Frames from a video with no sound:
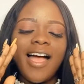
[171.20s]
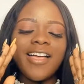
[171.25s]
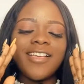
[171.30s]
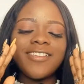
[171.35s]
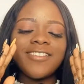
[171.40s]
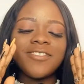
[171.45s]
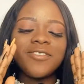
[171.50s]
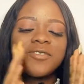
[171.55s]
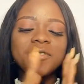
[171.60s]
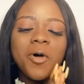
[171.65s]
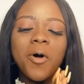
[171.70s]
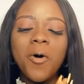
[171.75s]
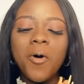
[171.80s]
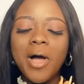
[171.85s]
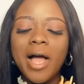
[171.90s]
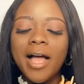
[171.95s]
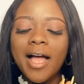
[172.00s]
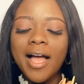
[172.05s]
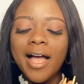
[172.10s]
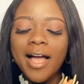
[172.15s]

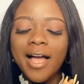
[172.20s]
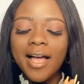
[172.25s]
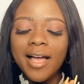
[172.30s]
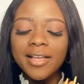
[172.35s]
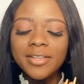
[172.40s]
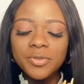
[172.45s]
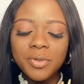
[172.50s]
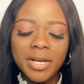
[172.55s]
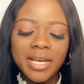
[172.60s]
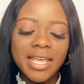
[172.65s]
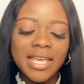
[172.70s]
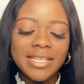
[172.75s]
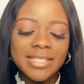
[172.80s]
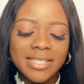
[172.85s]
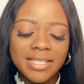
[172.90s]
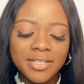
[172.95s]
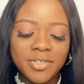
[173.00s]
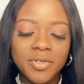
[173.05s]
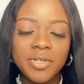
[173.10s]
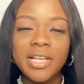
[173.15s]
So
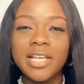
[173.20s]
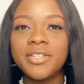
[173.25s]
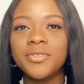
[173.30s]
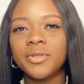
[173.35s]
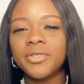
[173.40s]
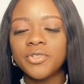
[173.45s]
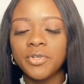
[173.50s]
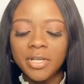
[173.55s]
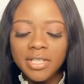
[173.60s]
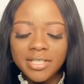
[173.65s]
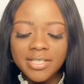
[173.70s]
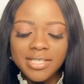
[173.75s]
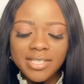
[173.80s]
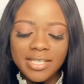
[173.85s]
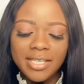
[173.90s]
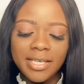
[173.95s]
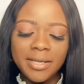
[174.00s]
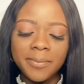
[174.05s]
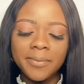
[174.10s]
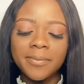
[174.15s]
2018, Juliet joined the
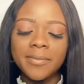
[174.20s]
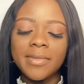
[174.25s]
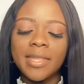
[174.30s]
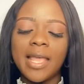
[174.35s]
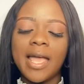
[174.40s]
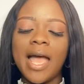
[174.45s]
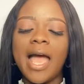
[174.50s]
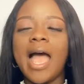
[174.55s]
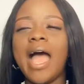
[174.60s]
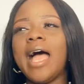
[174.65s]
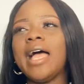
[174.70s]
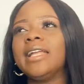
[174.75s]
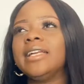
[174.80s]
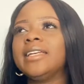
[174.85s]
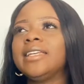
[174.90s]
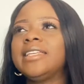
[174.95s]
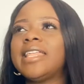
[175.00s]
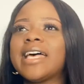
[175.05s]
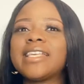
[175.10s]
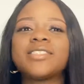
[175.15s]
team,
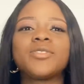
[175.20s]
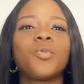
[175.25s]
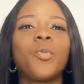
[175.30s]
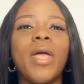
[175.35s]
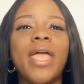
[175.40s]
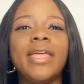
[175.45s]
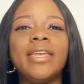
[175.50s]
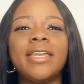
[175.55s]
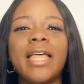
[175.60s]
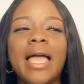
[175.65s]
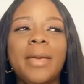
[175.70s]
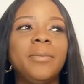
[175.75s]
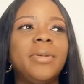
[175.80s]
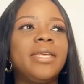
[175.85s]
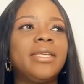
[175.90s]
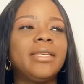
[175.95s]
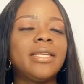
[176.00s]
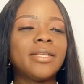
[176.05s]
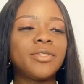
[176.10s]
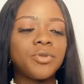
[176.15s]
and that's when,
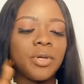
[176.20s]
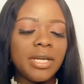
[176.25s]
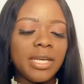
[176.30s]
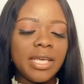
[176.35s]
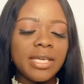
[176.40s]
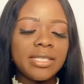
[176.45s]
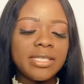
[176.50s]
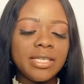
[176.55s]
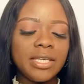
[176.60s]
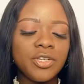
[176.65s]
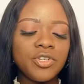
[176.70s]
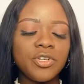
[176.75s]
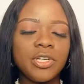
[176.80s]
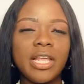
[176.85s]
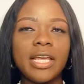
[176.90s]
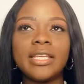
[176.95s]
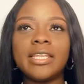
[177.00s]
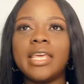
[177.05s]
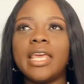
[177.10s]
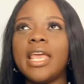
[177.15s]
2018,
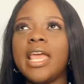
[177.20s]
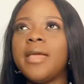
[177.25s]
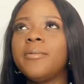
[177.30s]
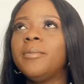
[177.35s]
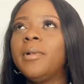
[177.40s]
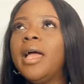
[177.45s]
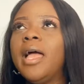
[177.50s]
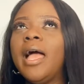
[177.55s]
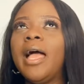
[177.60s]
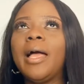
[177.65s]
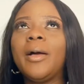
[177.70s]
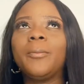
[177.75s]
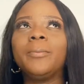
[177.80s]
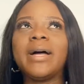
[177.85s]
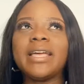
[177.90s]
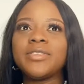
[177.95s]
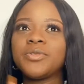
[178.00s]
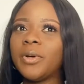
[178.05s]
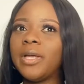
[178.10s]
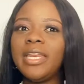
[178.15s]
Juliet came.
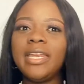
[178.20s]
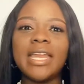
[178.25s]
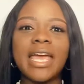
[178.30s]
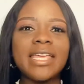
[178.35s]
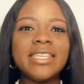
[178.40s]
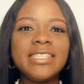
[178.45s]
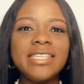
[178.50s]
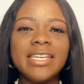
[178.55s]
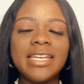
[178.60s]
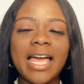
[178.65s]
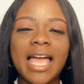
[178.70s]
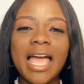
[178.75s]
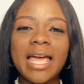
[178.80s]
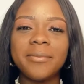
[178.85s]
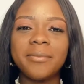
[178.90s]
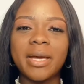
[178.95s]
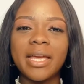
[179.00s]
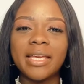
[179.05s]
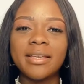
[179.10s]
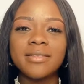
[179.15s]
By 2019, I
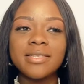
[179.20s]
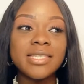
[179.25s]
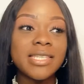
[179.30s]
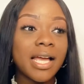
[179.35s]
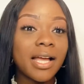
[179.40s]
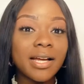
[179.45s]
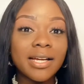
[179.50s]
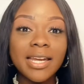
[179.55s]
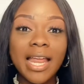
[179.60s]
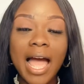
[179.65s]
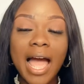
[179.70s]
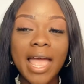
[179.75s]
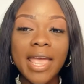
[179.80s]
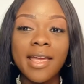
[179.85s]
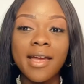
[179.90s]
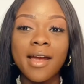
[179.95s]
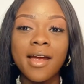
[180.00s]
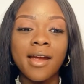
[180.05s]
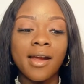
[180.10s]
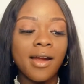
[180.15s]
had my second
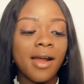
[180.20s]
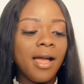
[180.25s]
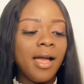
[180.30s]
hire.